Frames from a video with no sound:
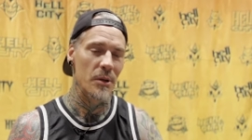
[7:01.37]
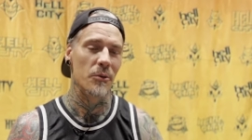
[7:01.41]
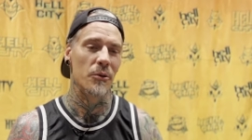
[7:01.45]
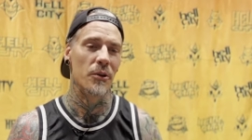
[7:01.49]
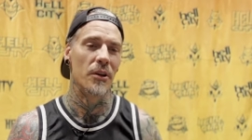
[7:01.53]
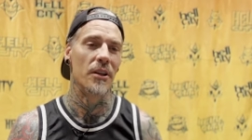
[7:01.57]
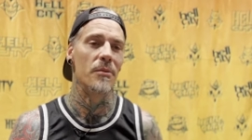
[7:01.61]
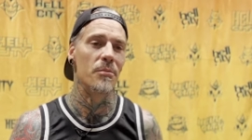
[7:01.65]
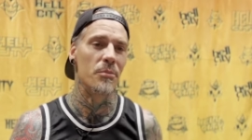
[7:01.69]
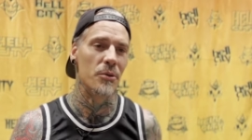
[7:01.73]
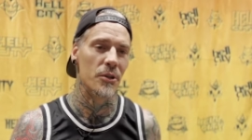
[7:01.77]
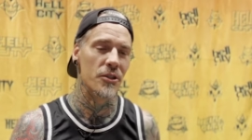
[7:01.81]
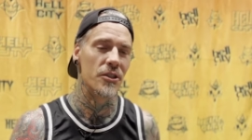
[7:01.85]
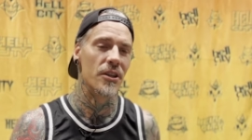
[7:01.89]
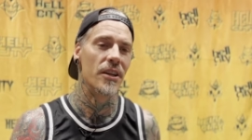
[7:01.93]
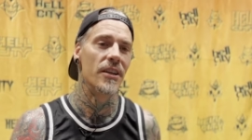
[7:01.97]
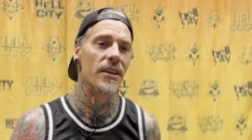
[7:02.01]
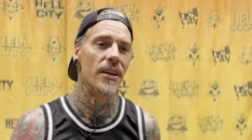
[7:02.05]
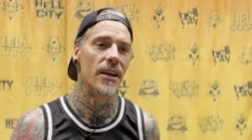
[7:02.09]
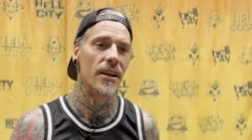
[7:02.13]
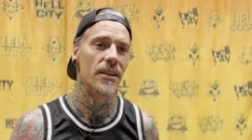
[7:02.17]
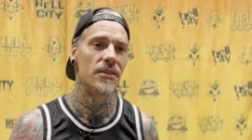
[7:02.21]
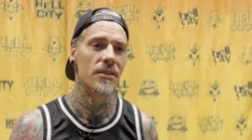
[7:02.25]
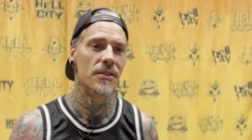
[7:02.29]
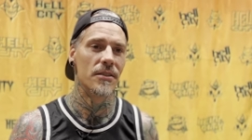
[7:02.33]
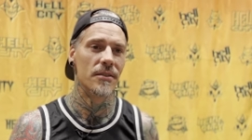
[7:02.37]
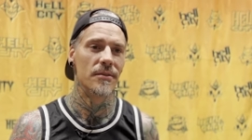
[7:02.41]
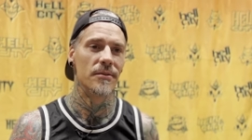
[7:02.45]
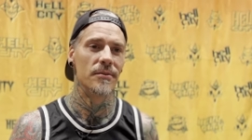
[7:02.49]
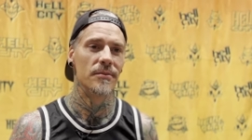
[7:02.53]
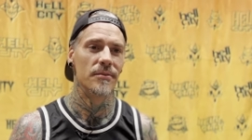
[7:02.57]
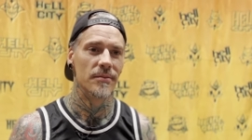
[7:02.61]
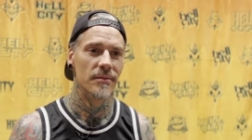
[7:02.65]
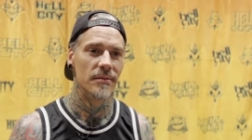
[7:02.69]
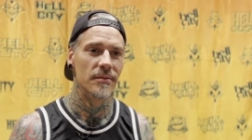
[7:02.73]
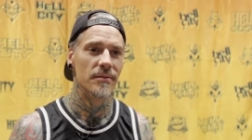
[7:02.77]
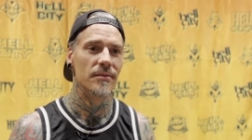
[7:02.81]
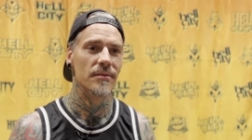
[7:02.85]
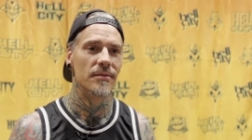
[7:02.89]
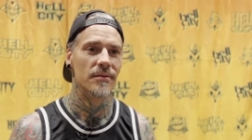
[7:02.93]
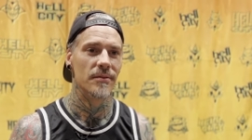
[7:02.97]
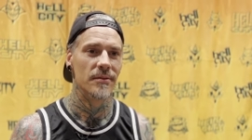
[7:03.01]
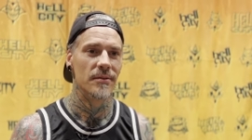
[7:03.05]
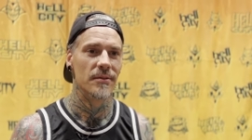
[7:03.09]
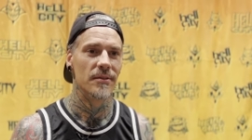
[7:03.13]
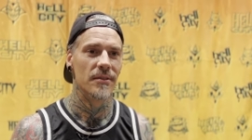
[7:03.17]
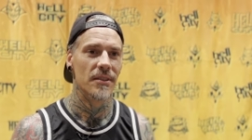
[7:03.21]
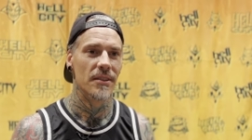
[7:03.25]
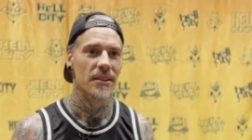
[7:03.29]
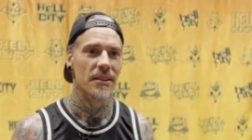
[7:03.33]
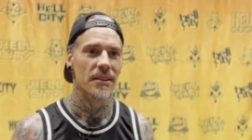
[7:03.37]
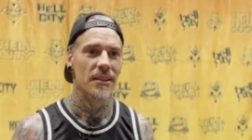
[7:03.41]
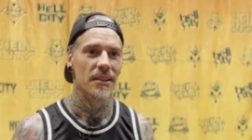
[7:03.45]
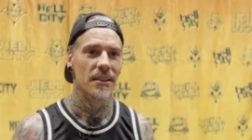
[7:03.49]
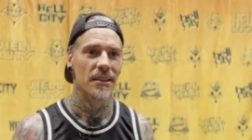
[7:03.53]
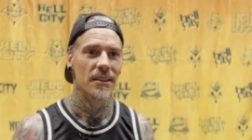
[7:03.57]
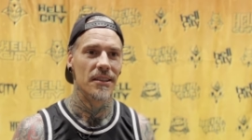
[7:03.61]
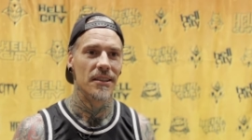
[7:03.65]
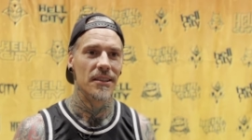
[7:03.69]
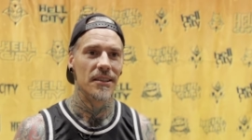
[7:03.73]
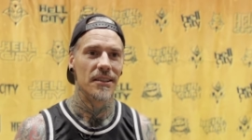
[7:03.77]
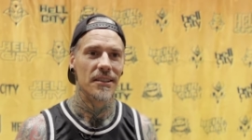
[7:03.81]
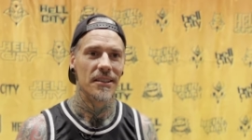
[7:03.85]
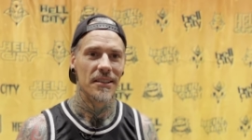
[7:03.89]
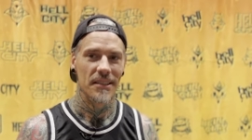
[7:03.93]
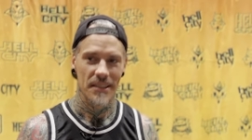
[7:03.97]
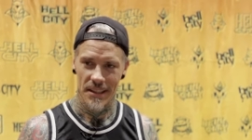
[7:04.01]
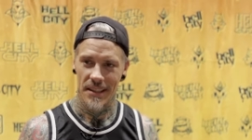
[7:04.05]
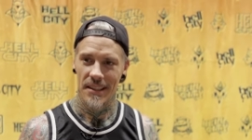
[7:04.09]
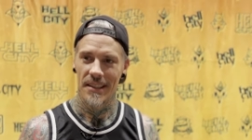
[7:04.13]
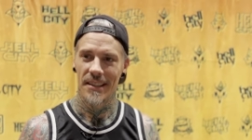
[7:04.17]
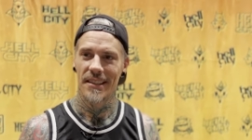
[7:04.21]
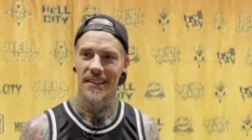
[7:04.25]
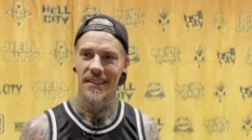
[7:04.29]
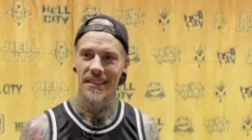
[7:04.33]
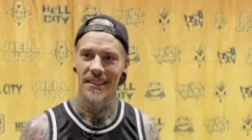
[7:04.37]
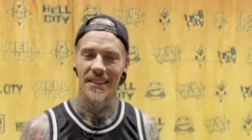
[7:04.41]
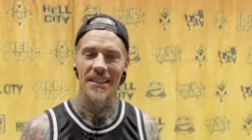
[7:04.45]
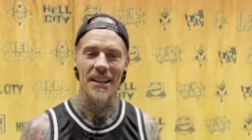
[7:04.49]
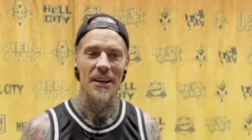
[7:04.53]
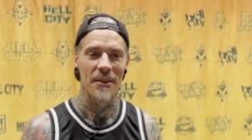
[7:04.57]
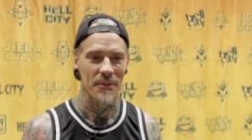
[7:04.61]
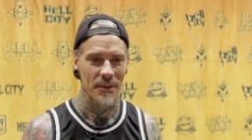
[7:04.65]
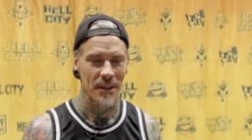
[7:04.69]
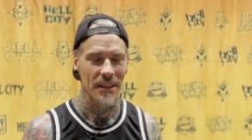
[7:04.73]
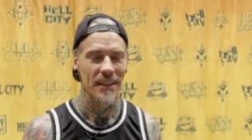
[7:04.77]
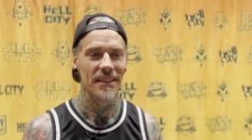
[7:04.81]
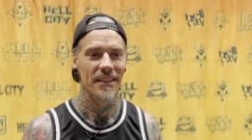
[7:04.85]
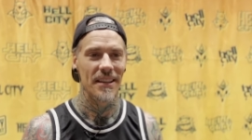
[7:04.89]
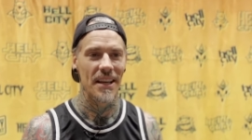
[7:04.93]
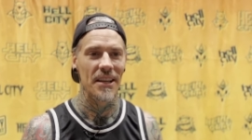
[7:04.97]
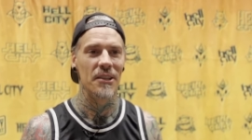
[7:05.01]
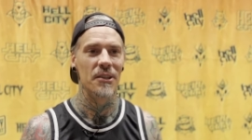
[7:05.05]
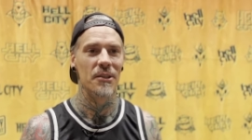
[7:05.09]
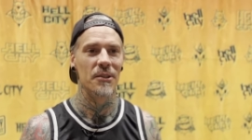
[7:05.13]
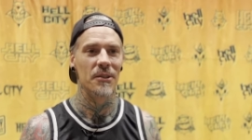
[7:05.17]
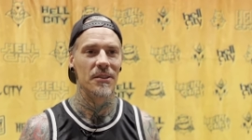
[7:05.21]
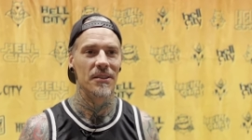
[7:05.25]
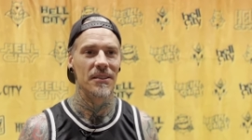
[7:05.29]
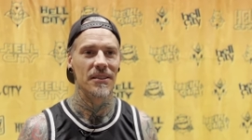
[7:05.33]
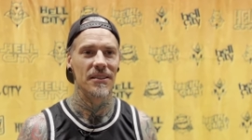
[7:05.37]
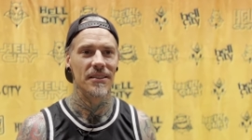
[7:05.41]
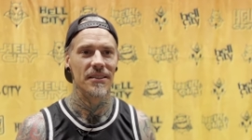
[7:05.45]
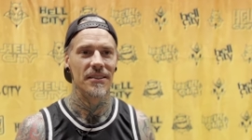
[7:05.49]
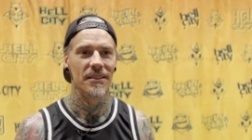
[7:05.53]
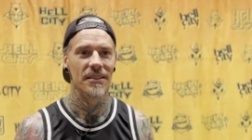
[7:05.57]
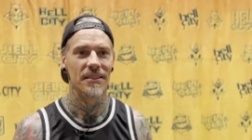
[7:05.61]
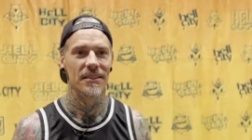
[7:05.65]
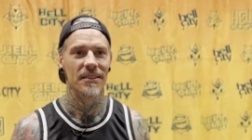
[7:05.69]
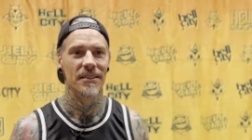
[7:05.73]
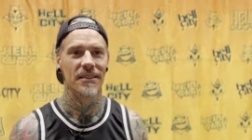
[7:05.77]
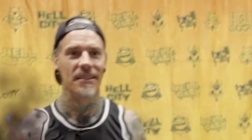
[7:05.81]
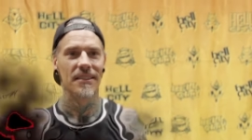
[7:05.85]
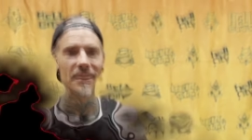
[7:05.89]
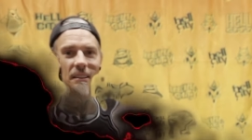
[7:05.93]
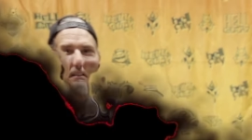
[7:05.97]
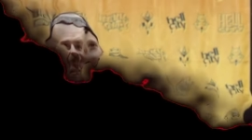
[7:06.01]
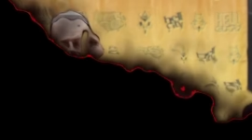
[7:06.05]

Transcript: really appreciate you guys. Thanks so much for your time. Definitely. Thank you.